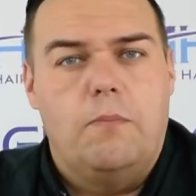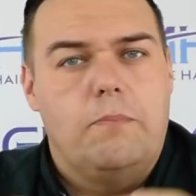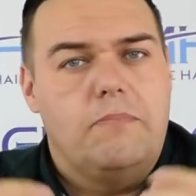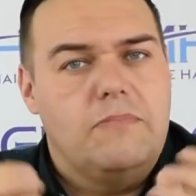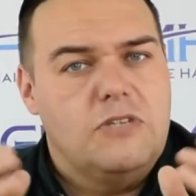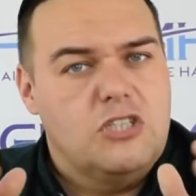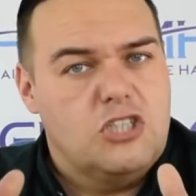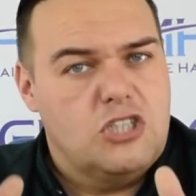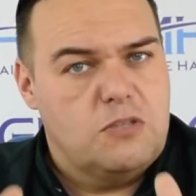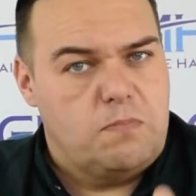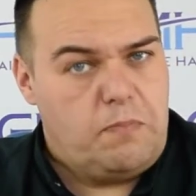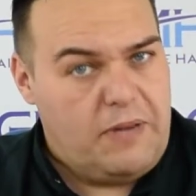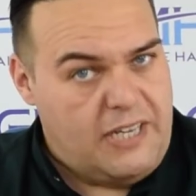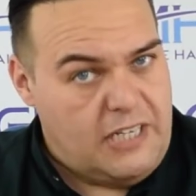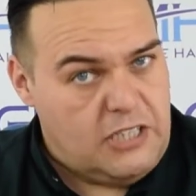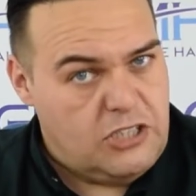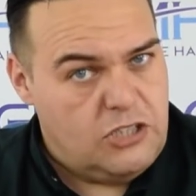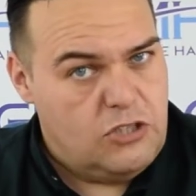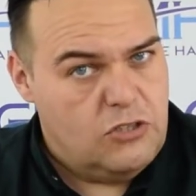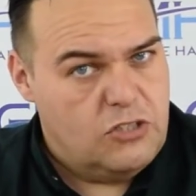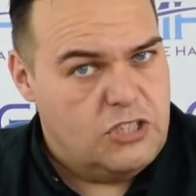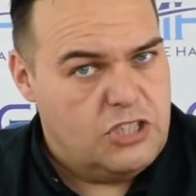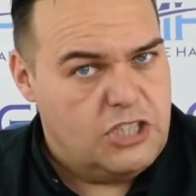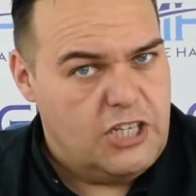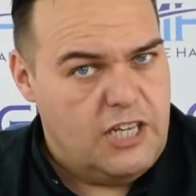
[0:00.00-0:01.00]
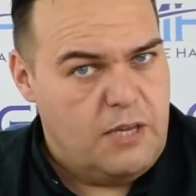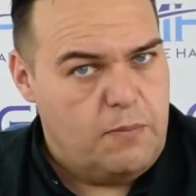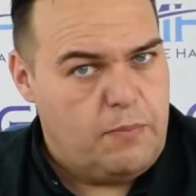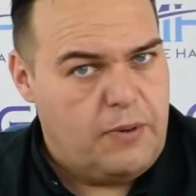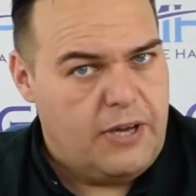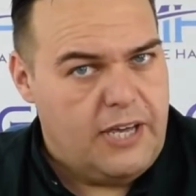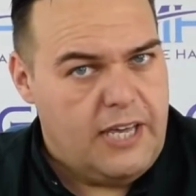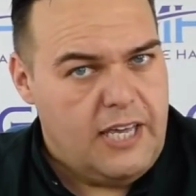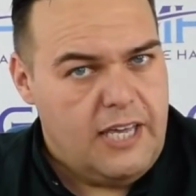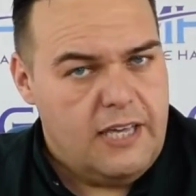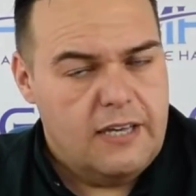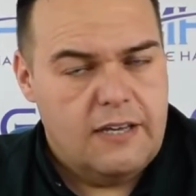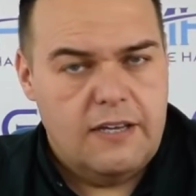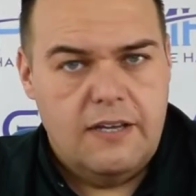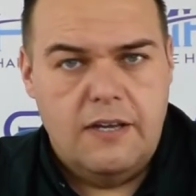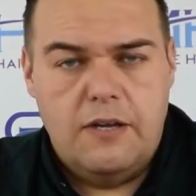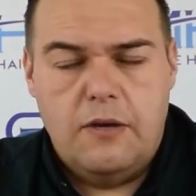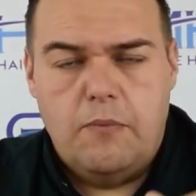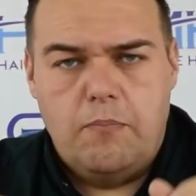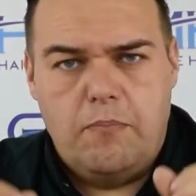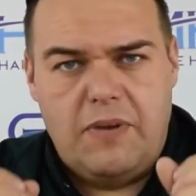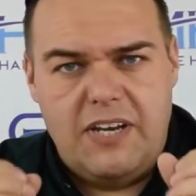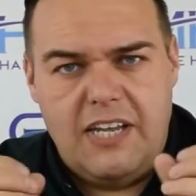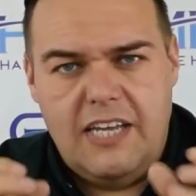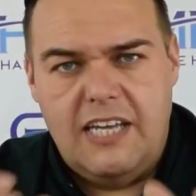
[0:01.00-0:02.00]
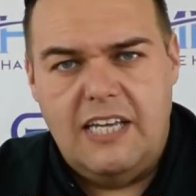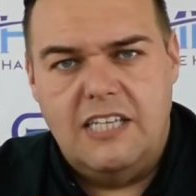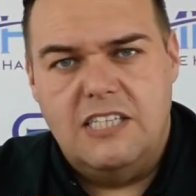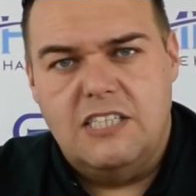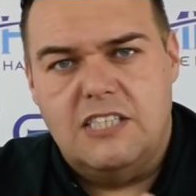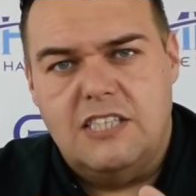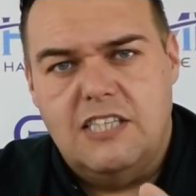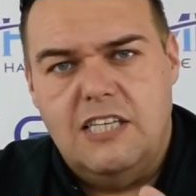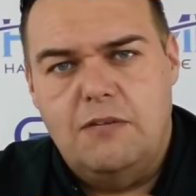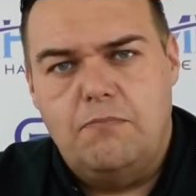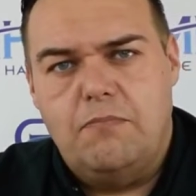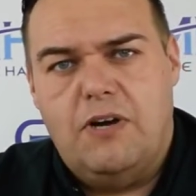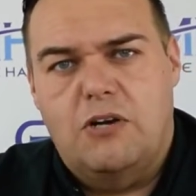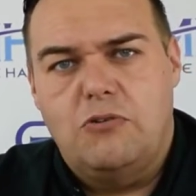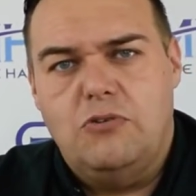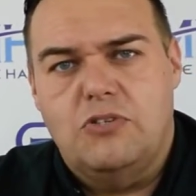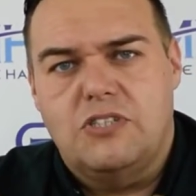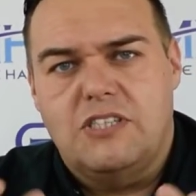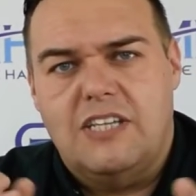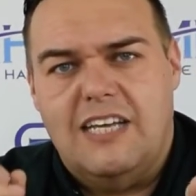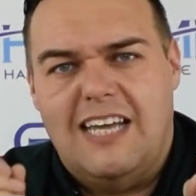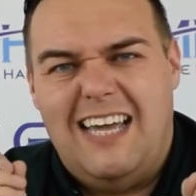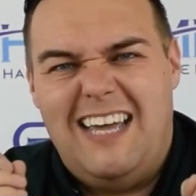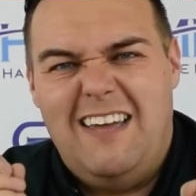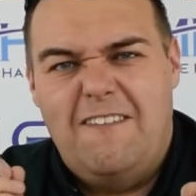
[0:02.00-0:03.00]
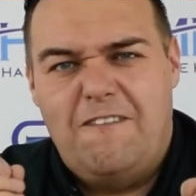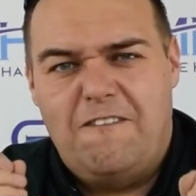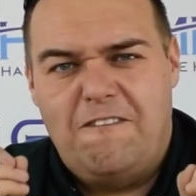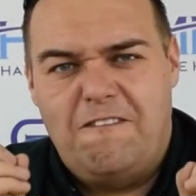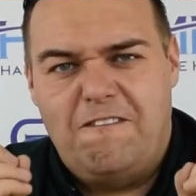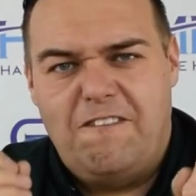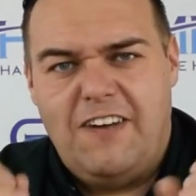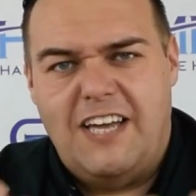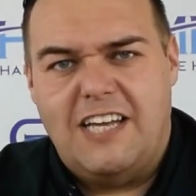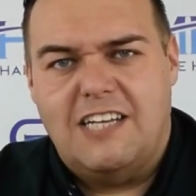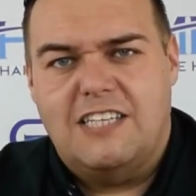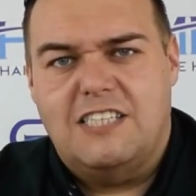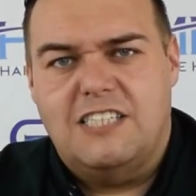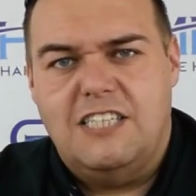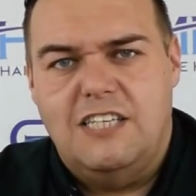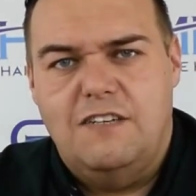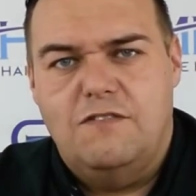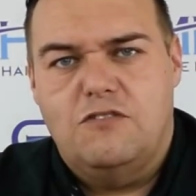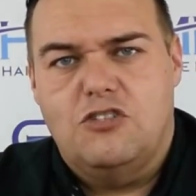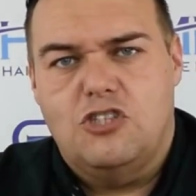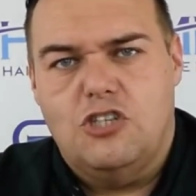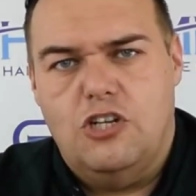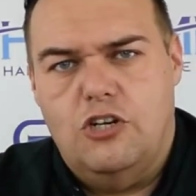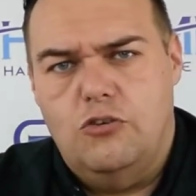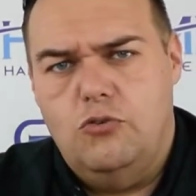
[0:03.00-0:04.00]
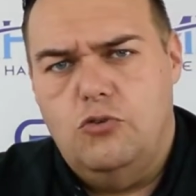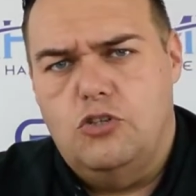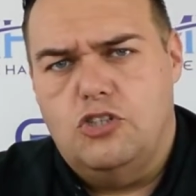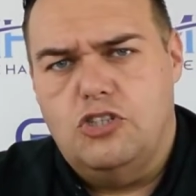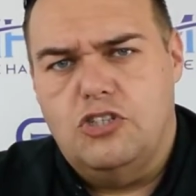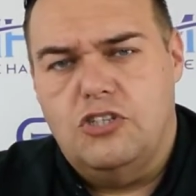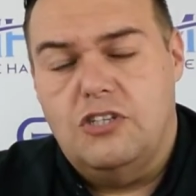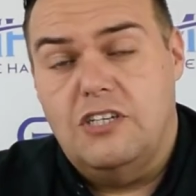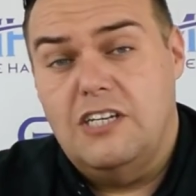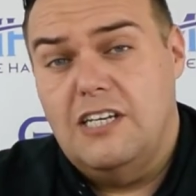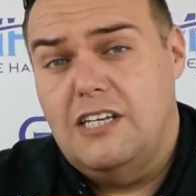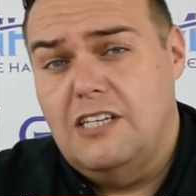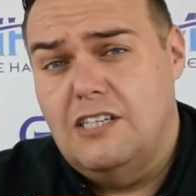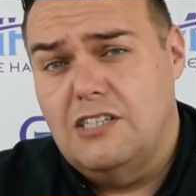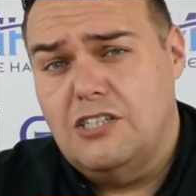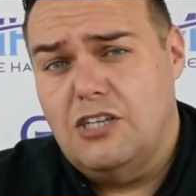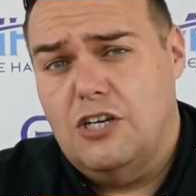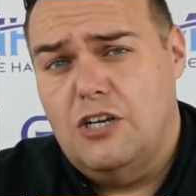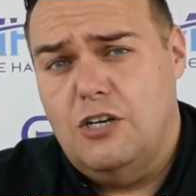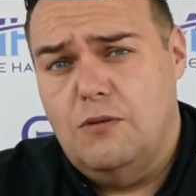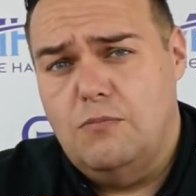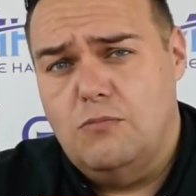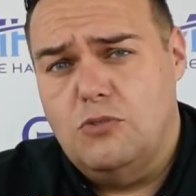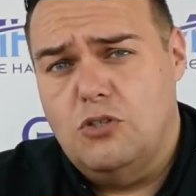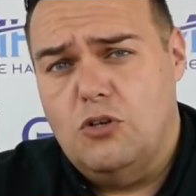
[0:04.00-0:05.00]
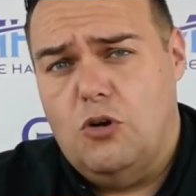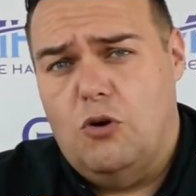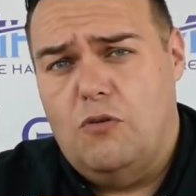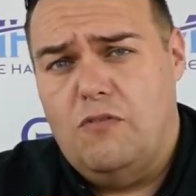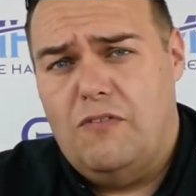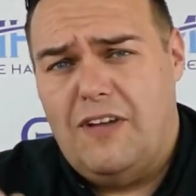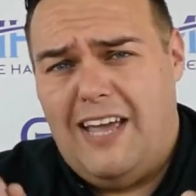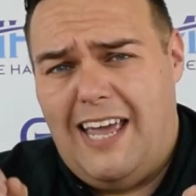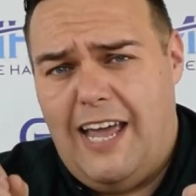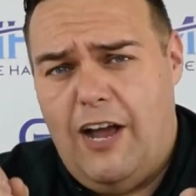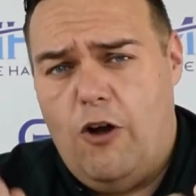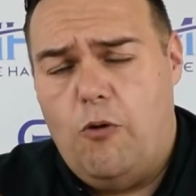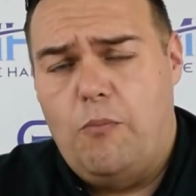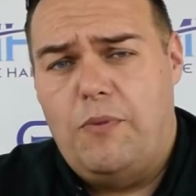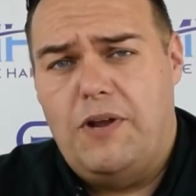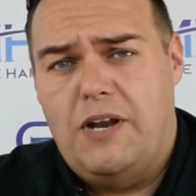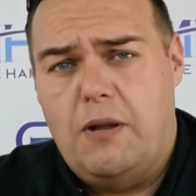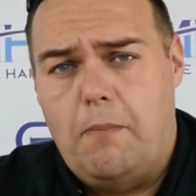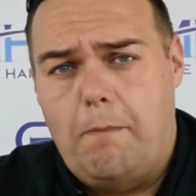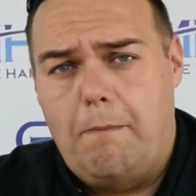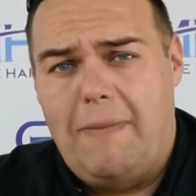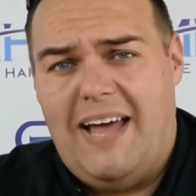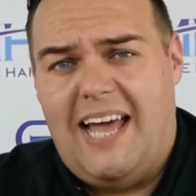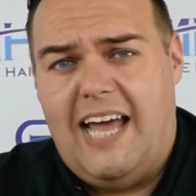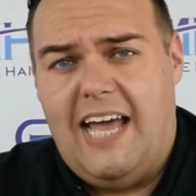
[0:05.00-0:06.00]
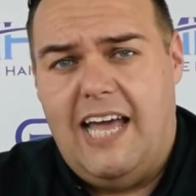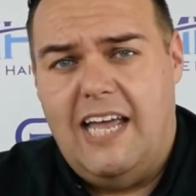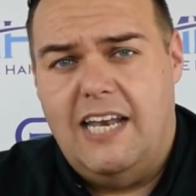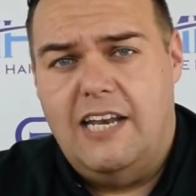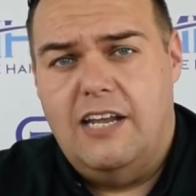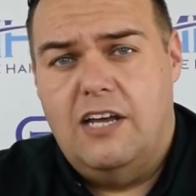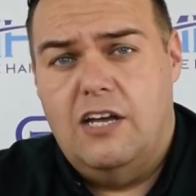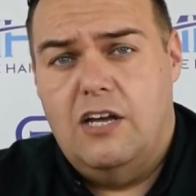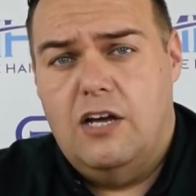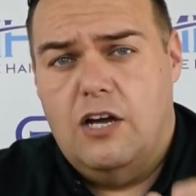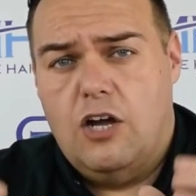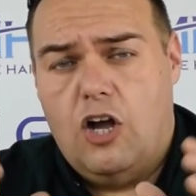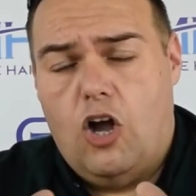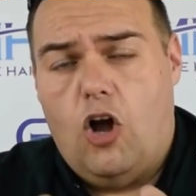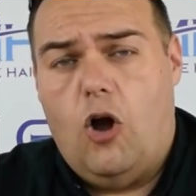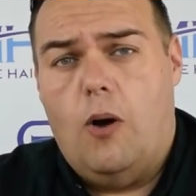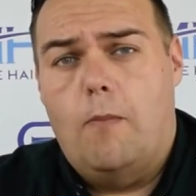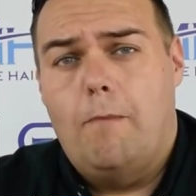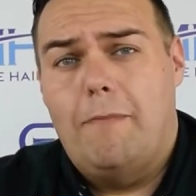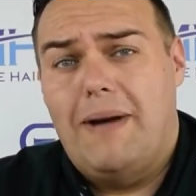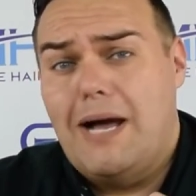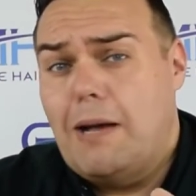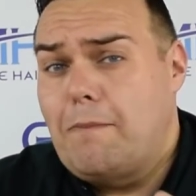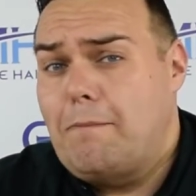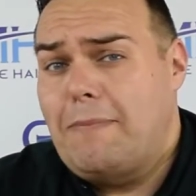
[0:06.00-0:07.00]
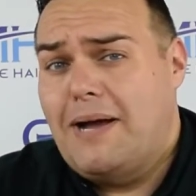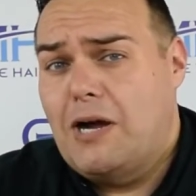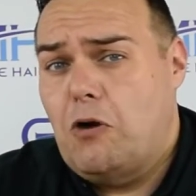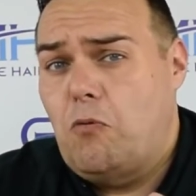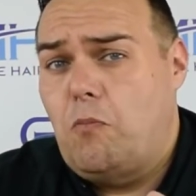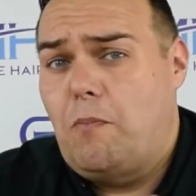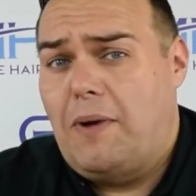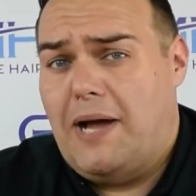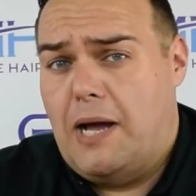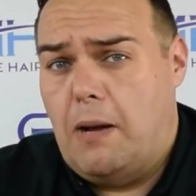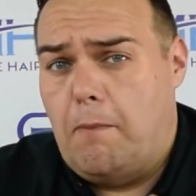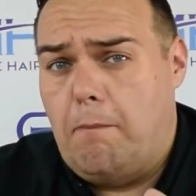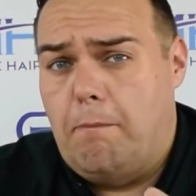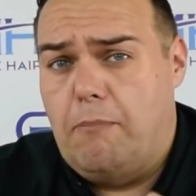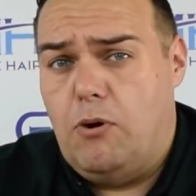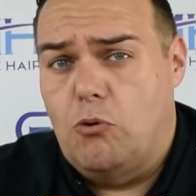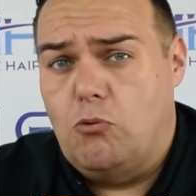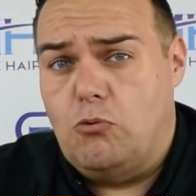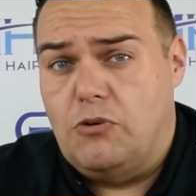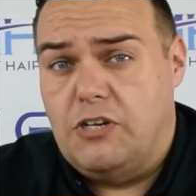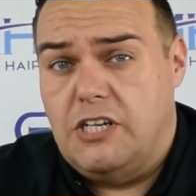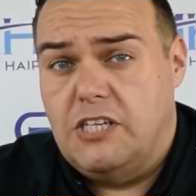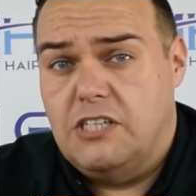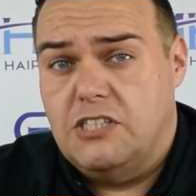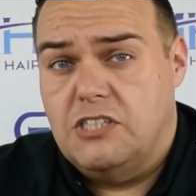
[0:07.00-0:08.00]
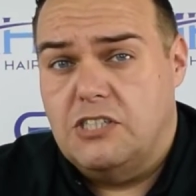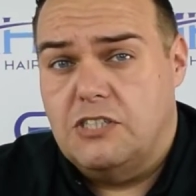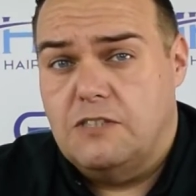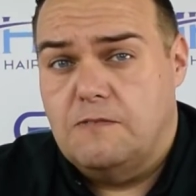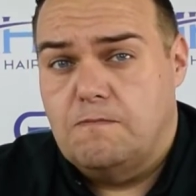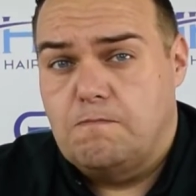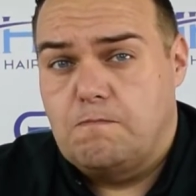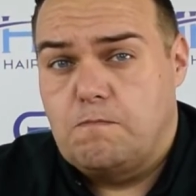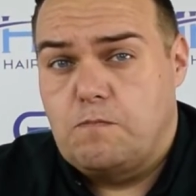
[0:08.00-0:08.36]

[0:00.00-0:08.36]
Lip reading: Speak to your GP, but it is the most effective solution in terms of helping a man combat male pattern baldness.